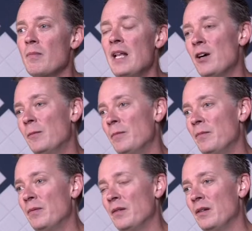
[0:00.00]
Now,
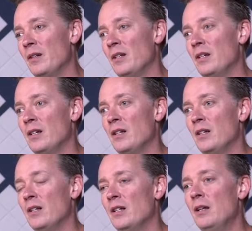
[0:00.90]

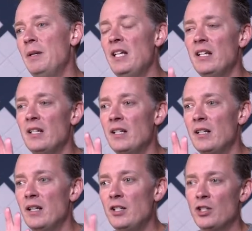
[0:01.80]
let me
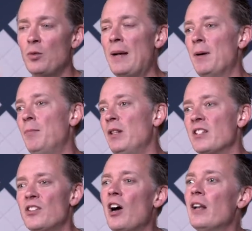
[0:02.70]
just wrap up with
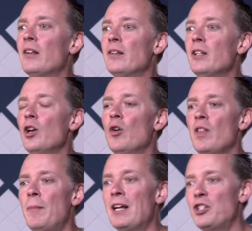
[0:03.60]
this thought. Over
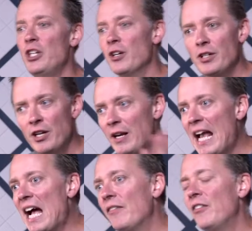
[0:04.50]
the past year and a
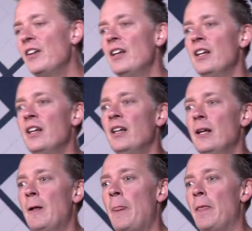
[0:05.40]
half,
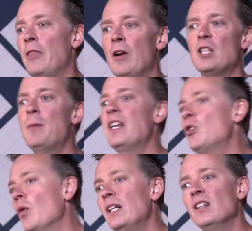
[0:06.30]
there has been a
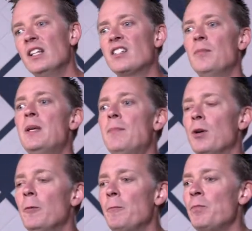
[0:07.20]
growing list of
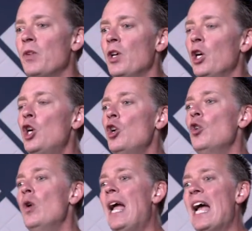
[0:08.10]
people
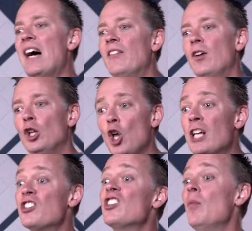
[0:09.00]
who have
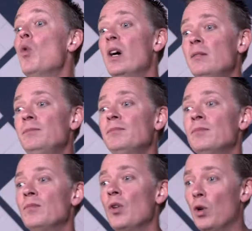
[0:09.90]
lost someone
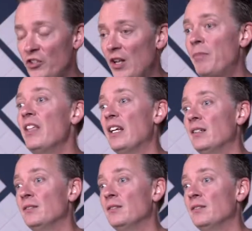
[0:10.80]
or something.